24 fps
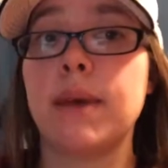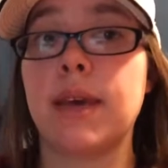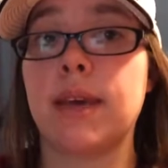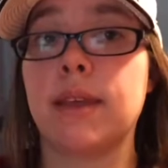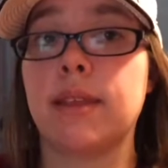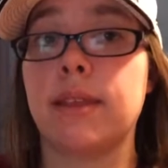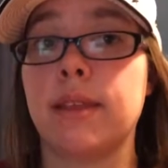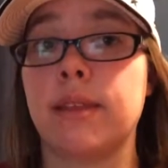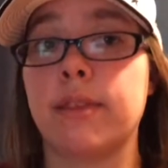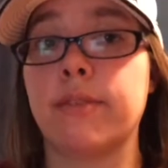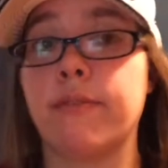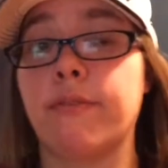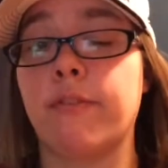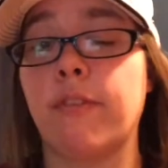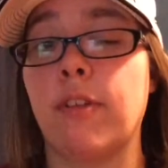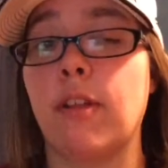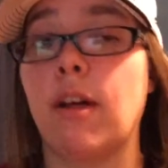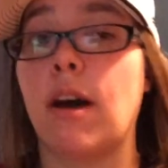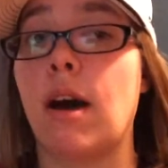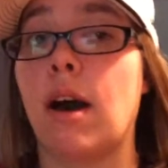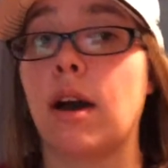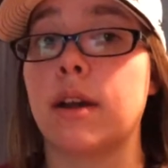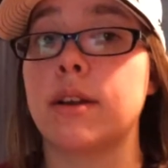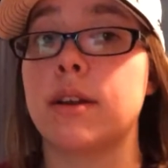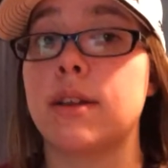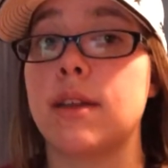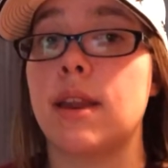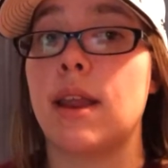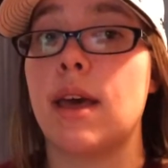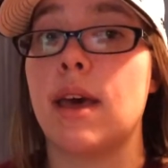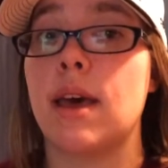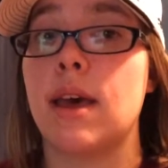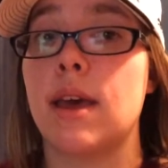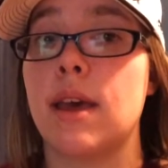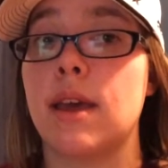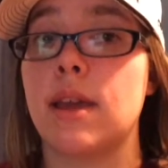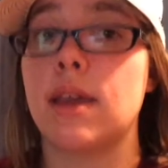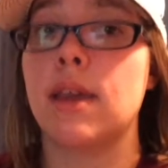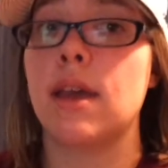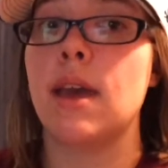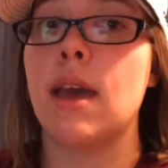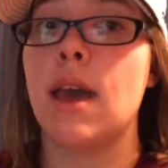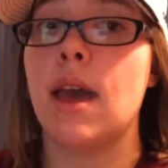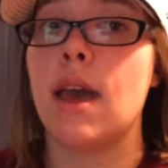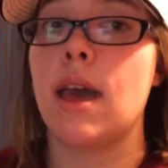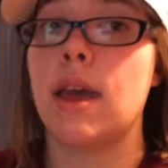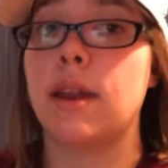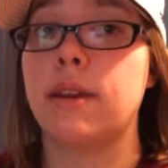to make this vlog today
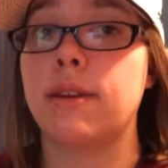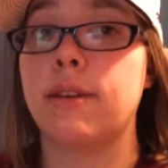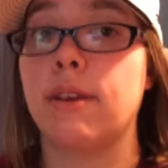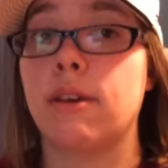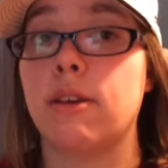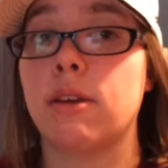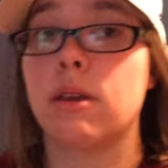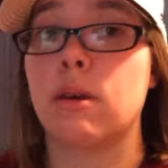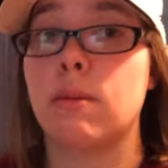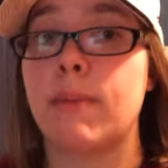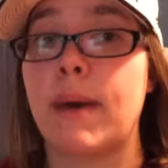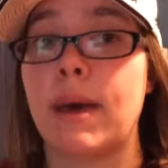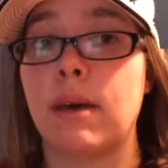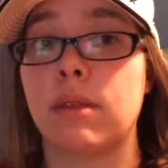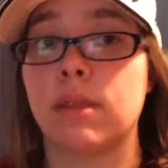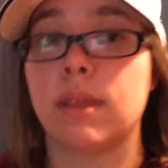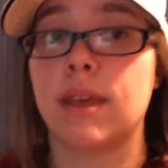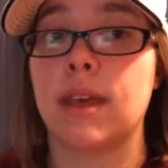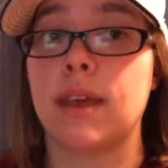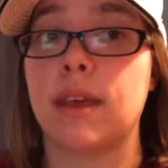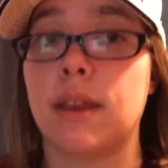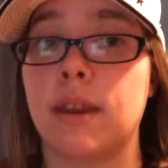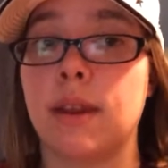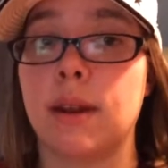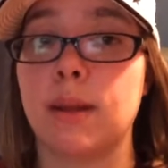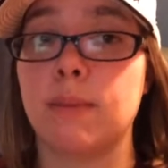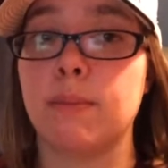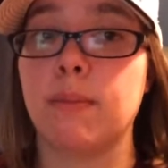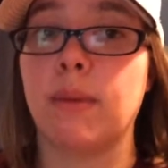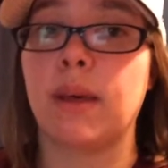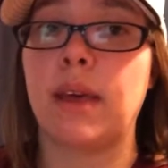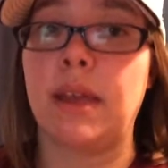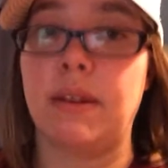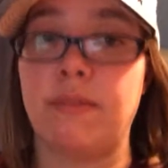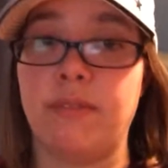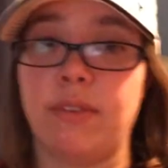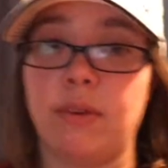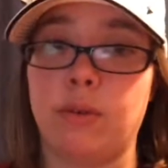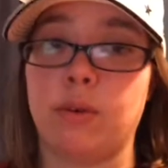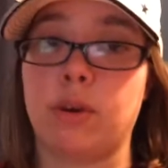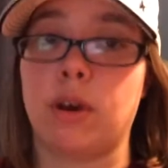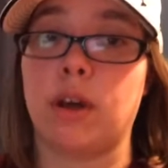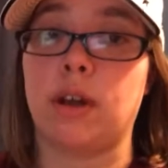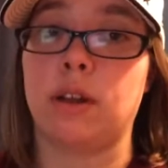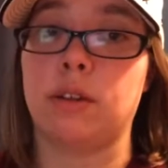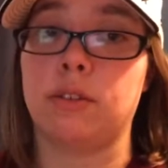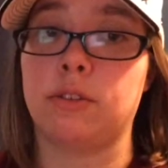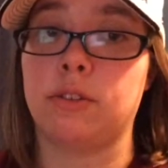and tell you about the Hidden Plain Plainview
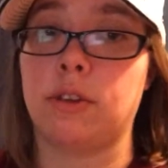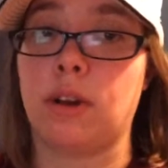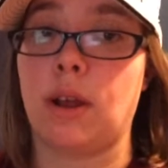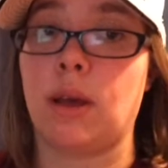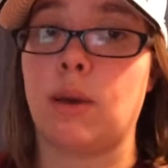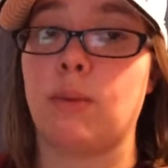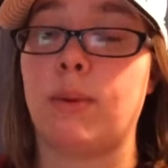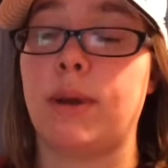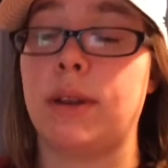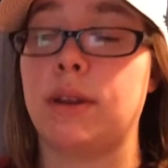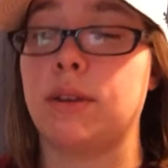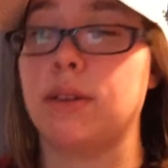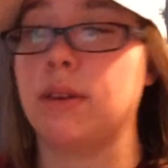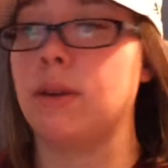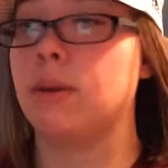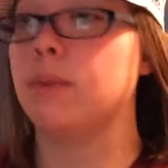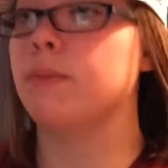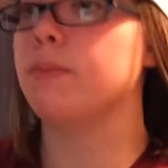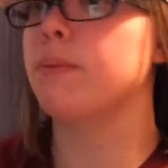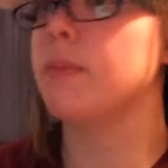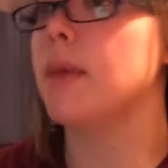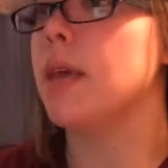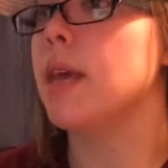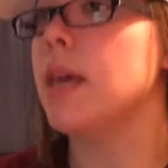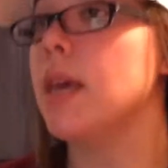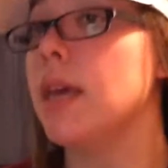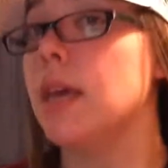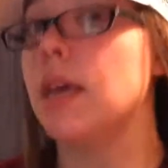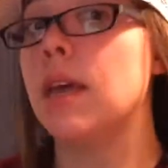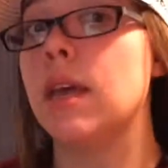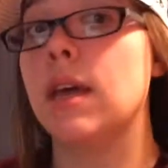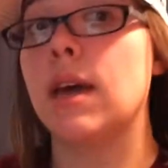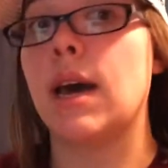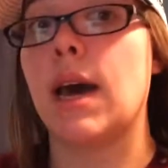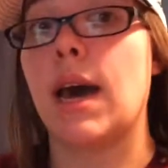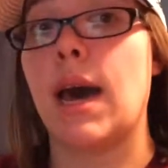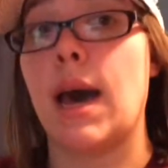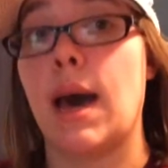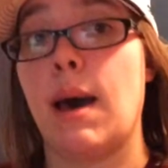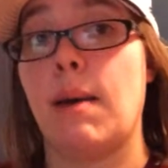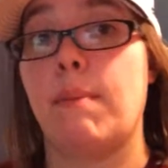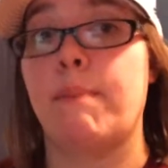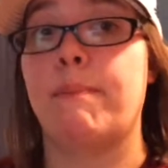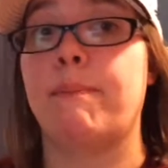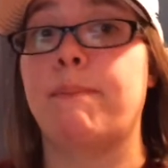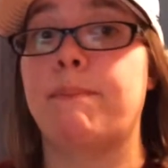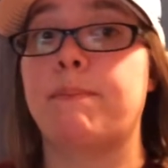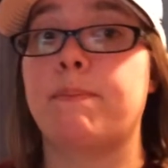concert I went to.
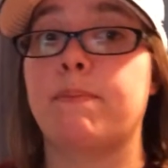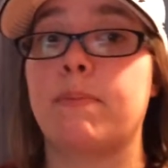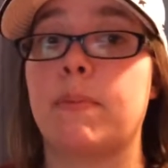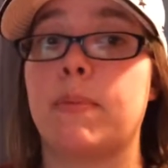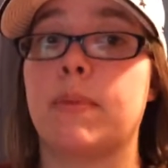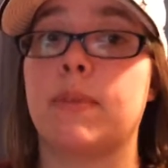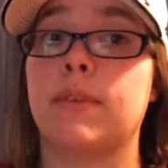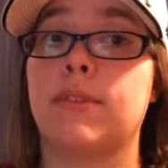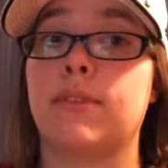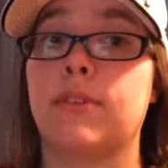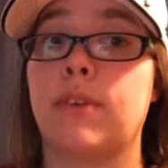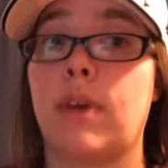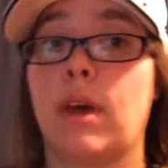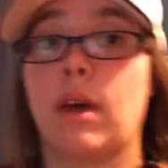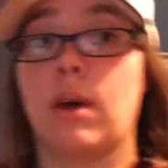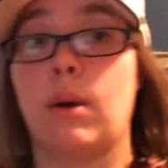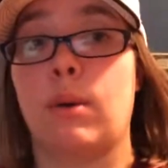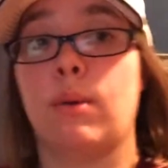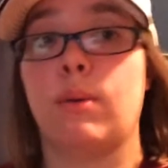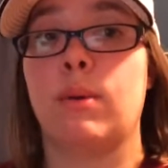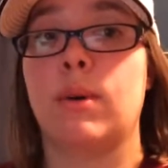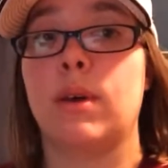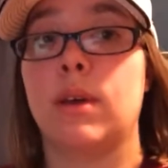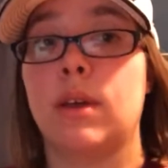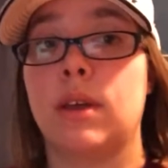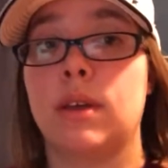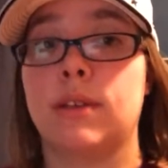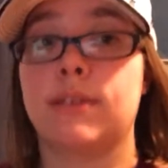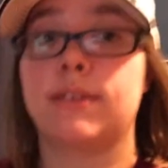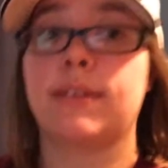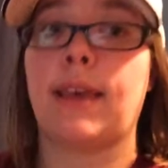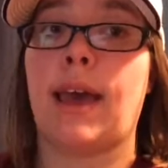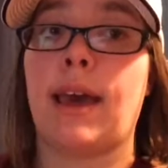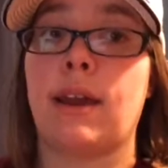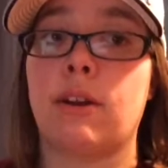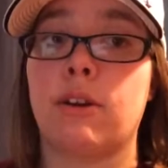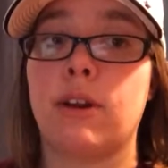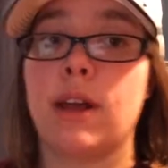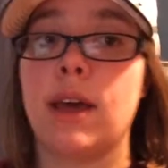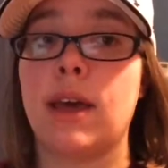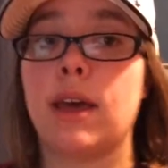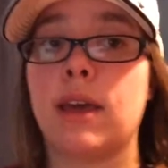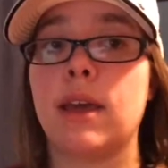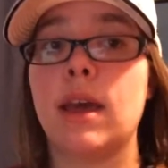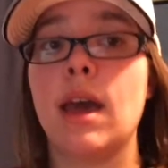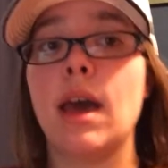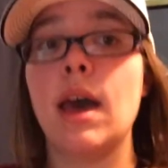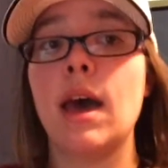Um, so,
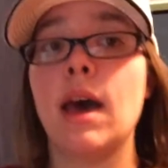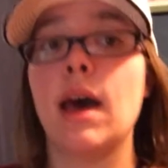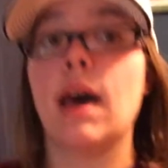Saturday,